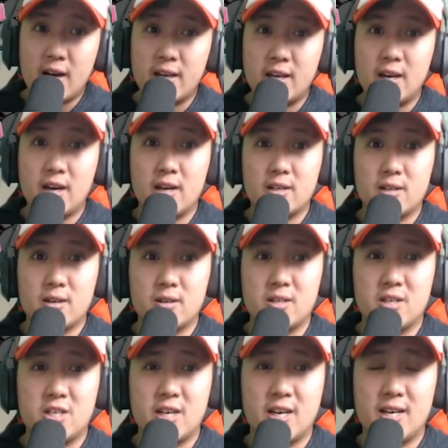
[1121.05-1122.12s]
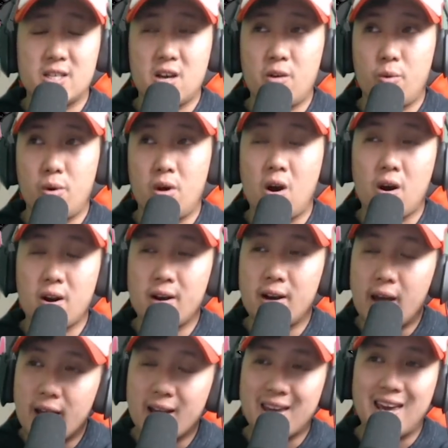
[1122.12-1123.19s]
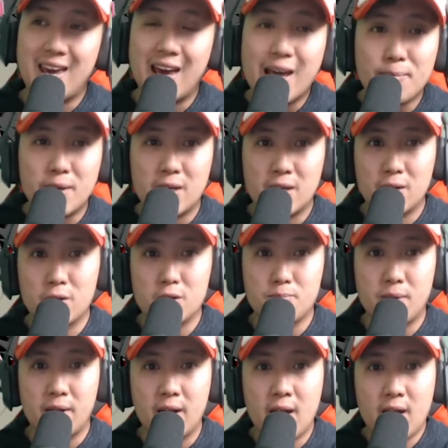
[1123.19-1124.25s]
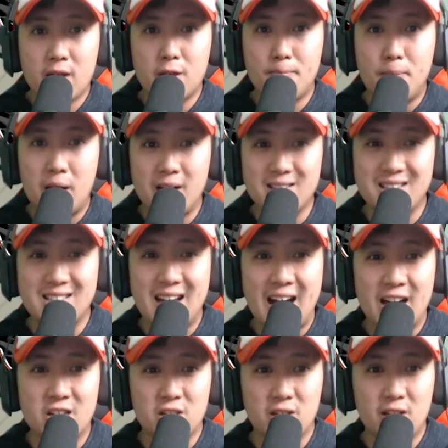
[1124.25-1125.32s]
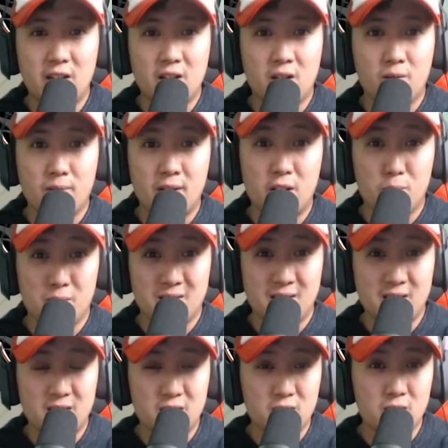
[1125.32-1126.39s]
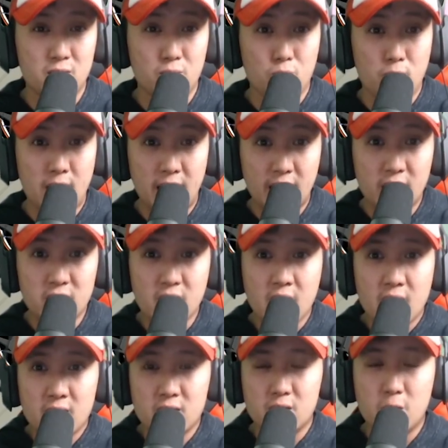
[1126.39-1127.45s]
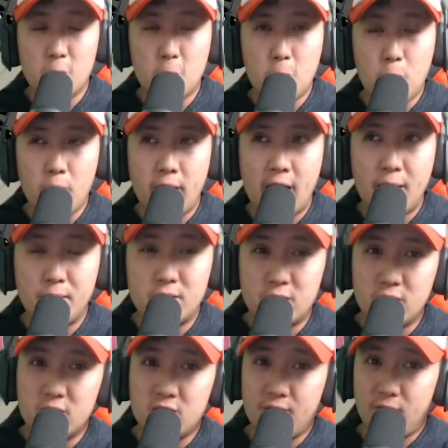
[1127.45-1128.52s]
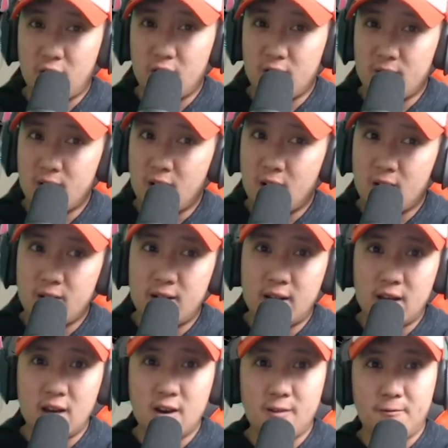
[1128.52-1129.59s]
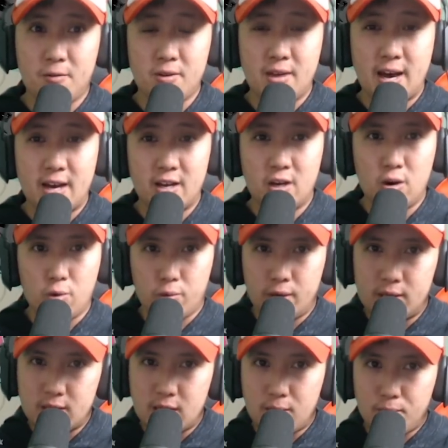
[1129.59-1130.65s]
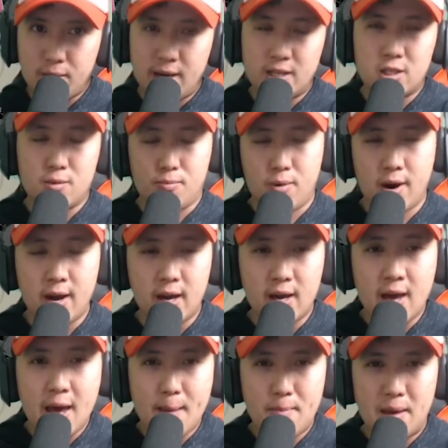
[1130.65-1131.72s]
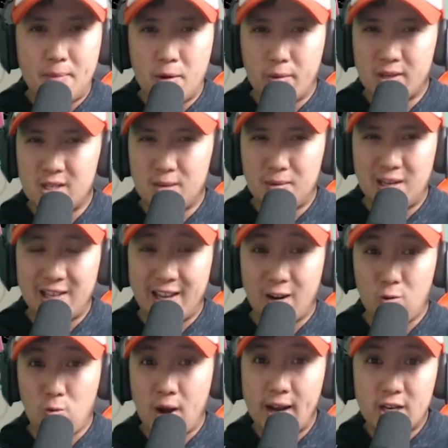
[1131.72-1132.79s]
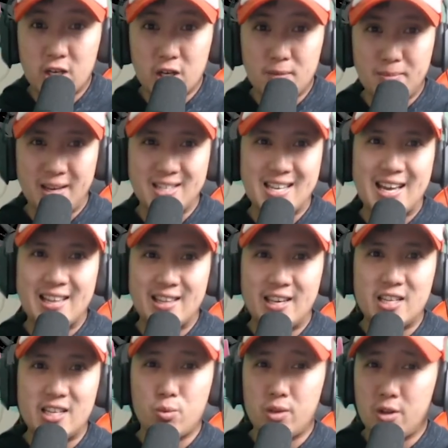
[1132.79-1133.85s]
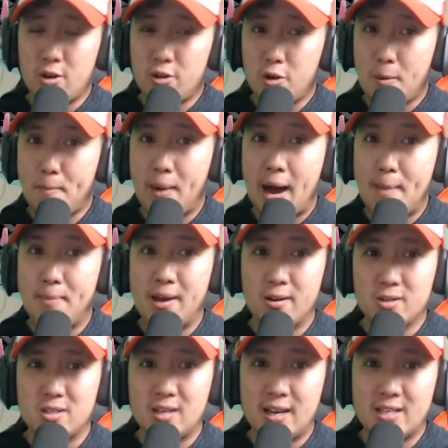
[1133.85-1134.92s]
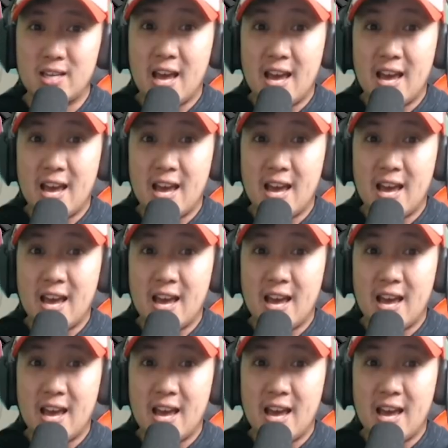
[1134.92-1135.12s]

Characters such as, well, Aranea can be used, but the boss is actually already resistant to range. So what I would do is, if you're going to run Aranea for that, you know, reset break to break, maybe run somebody like Raijin, because at least when they're in their bipedal stance,